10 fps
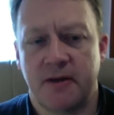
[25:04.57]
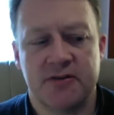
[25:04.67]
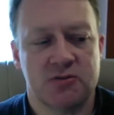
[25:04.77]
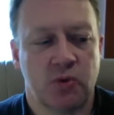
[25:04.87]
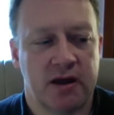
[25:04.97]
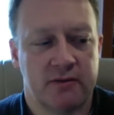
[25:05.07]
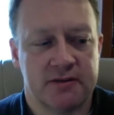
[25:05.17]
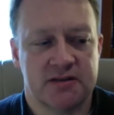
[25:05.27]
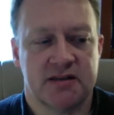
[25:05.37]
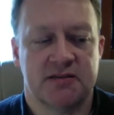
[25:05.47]
and this is why
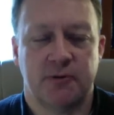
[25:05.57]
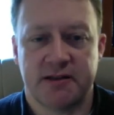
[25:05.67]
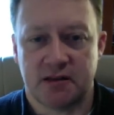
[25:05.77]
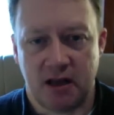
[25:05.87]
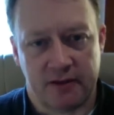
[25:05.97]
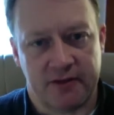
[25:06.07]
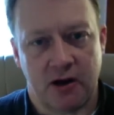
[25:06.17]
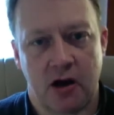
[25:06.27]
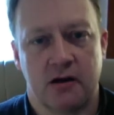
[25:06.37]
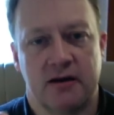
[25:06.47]
this explains a lot of the
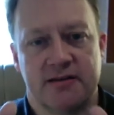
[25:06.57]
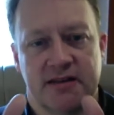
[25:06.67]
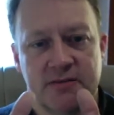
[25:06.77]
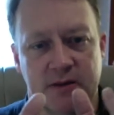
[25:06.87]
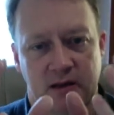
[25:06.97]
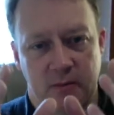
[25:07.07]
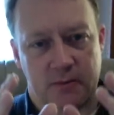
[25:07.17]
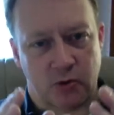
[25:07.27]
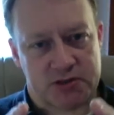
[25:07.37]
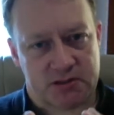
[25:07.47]
art. It tends to be a little bit
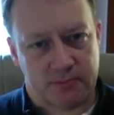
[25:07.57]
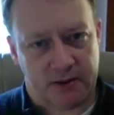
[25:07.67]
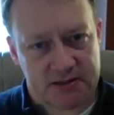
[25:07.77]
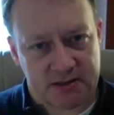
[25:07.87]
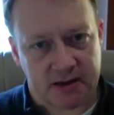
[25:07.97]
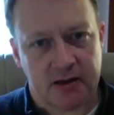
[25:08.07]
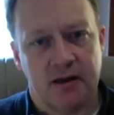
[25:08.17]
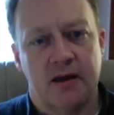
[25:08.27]
more simplistic.